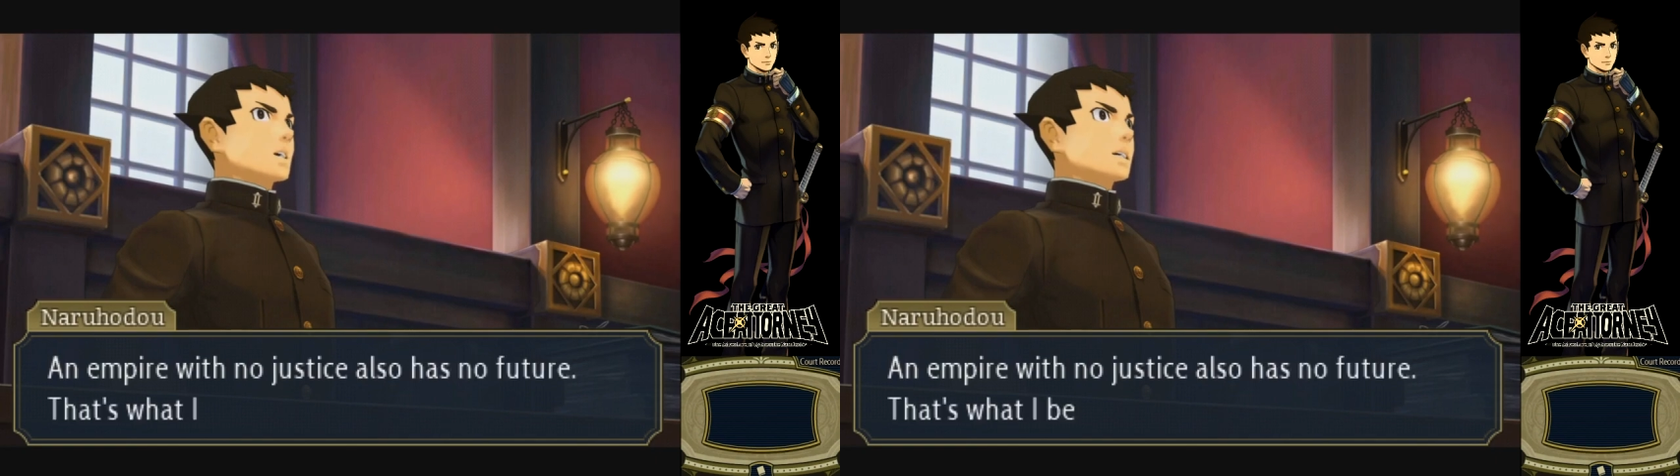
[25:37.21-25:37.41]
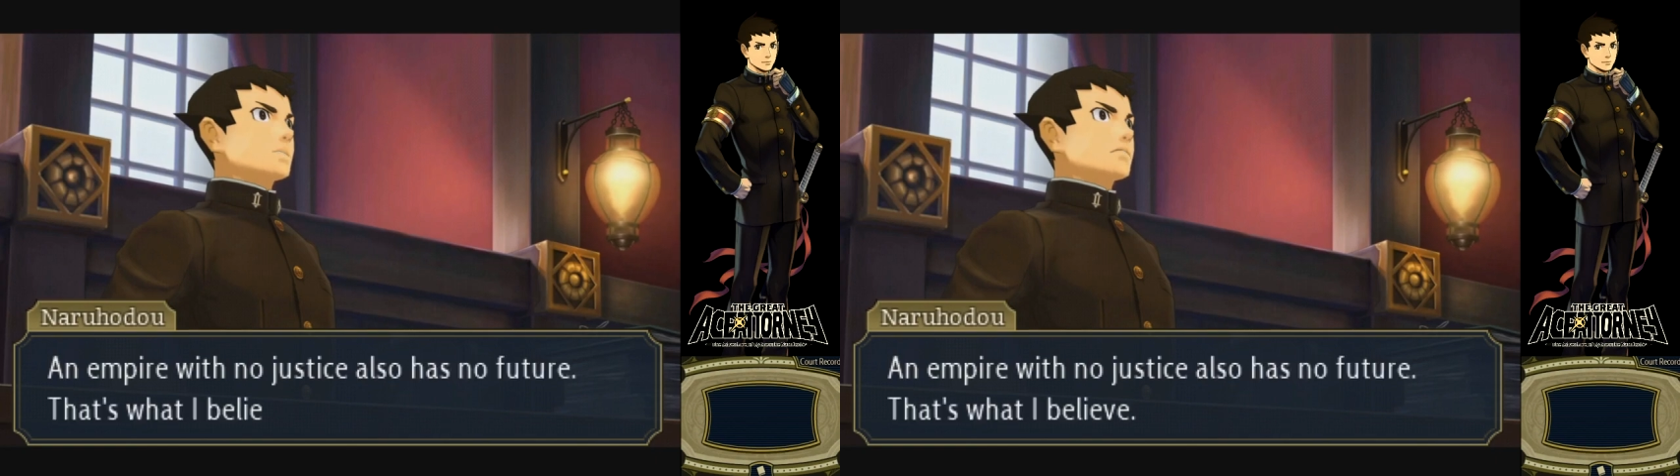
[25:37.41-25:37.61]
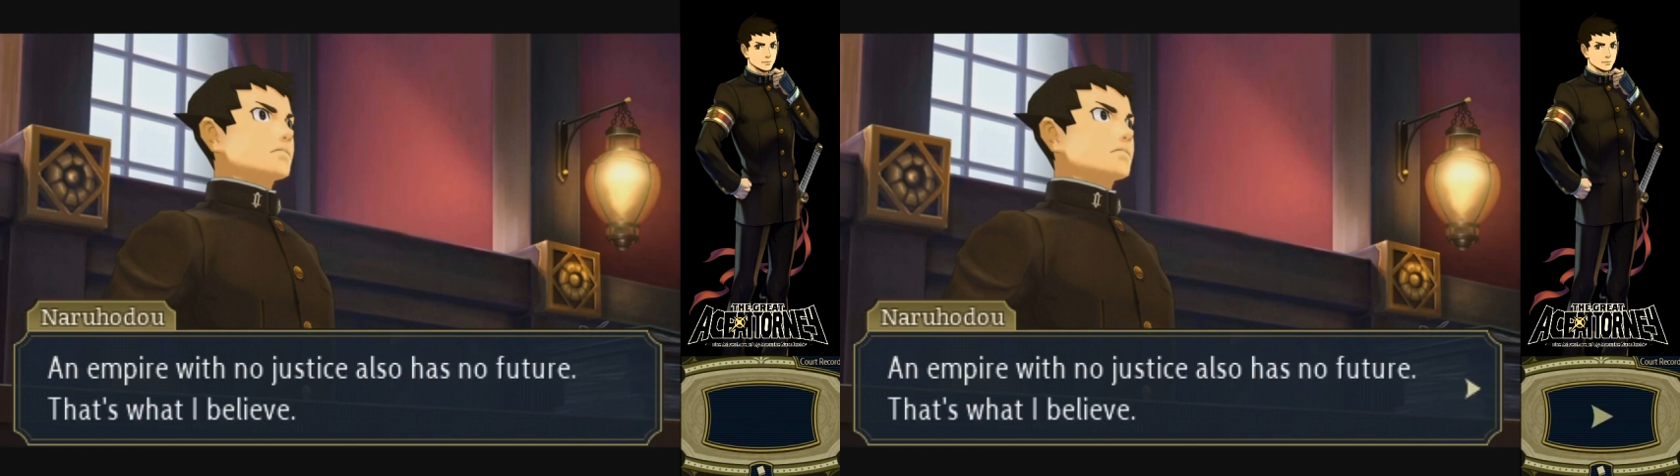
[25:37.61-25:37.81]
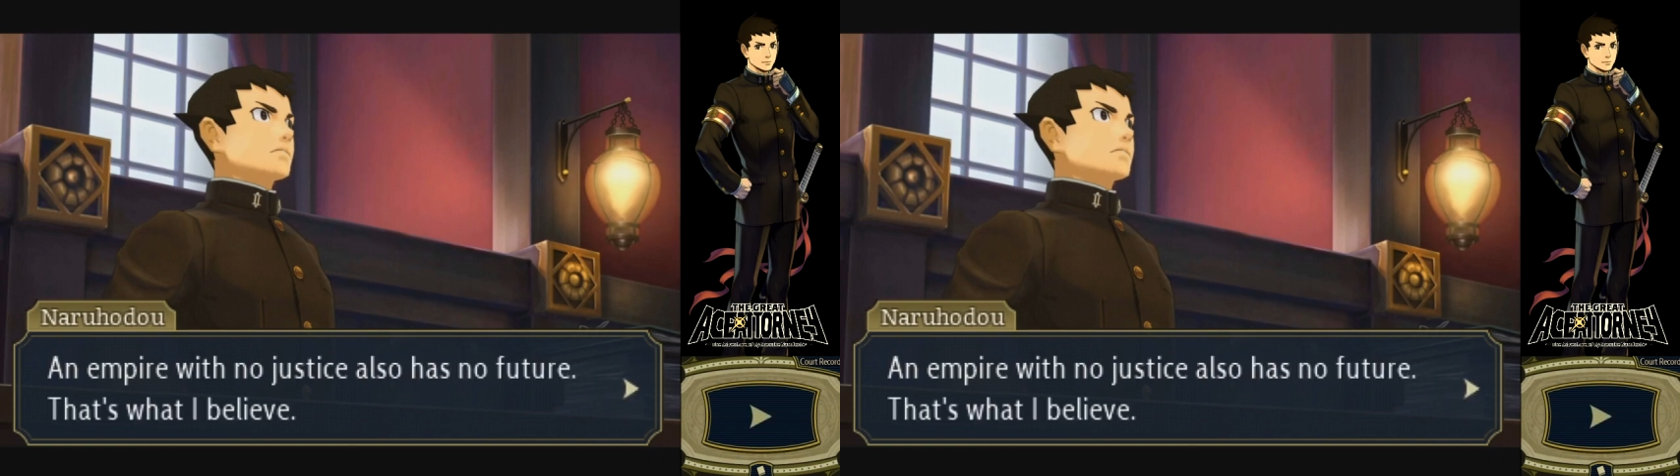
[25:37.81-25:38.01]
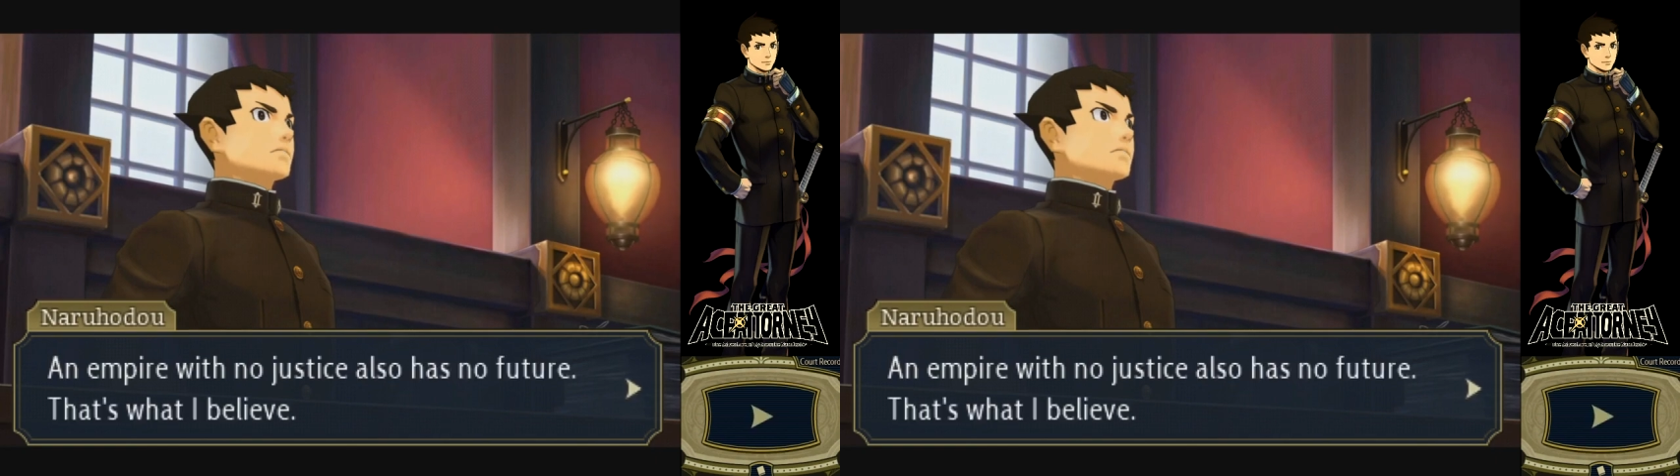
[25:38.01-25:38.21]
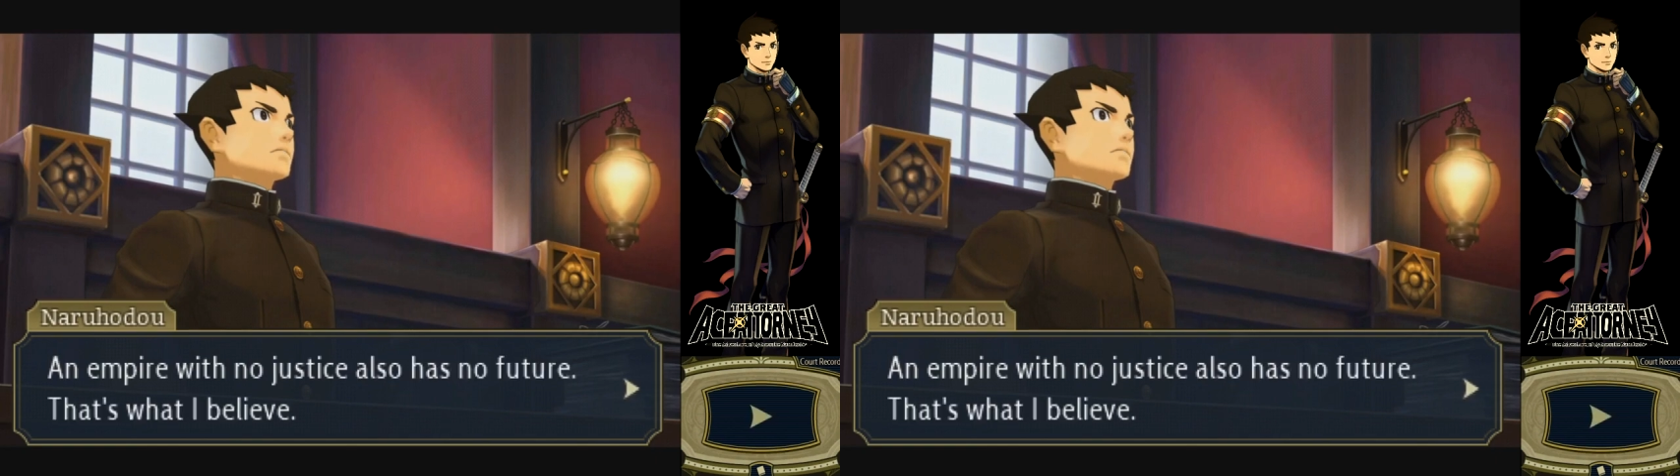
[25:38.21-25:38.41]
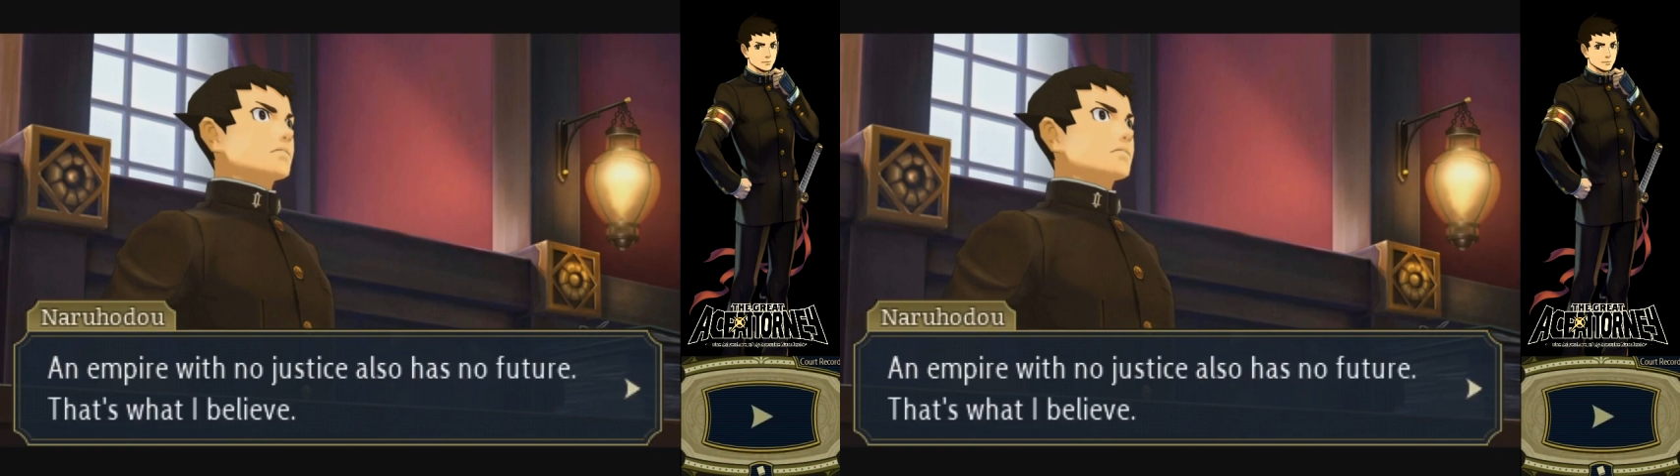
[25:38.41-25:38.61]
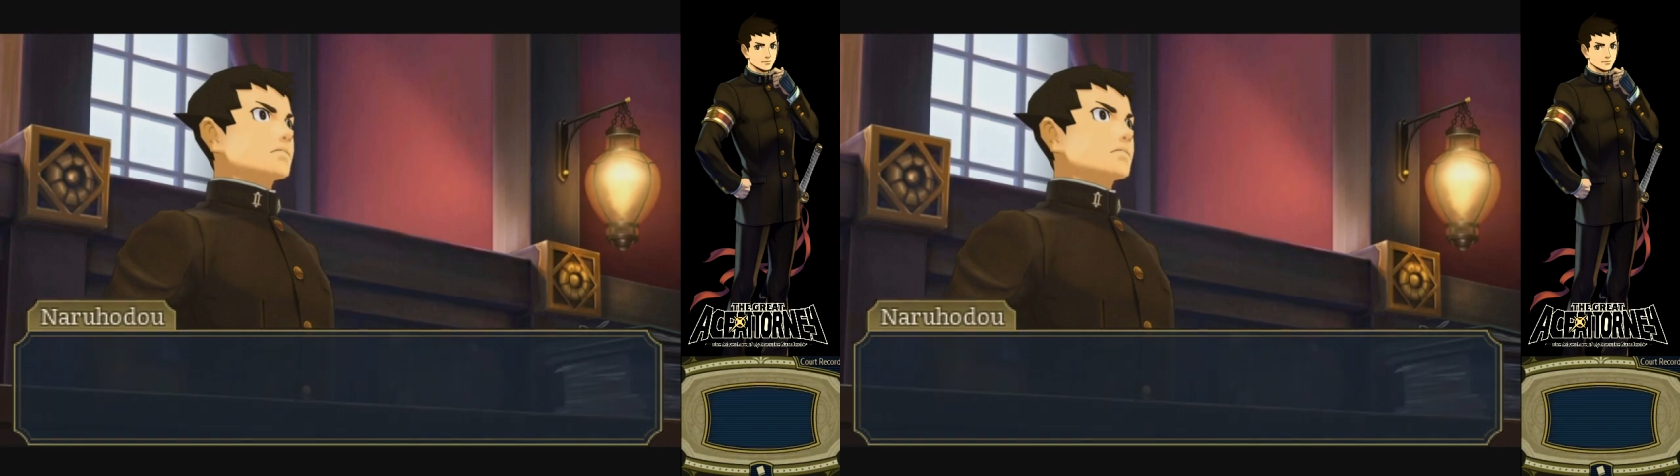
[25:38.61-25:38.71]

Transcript: future. That's what I